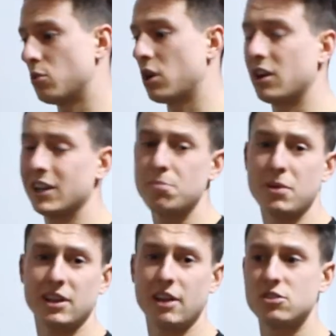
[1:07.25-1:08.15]
working on
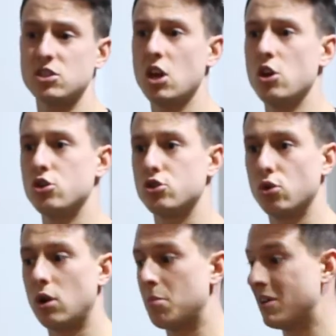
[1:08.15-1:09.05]
Olympic lifts,
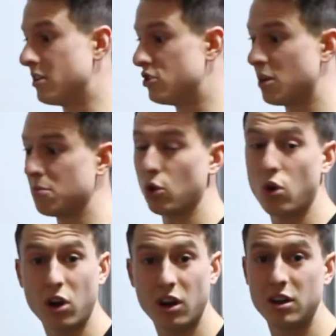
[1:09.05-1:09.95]
so I'm in the gym
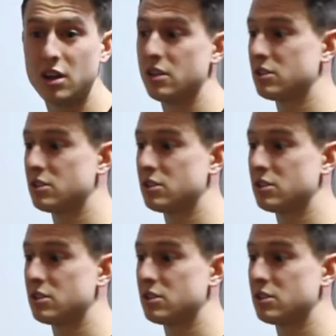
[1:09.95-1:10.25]
longer.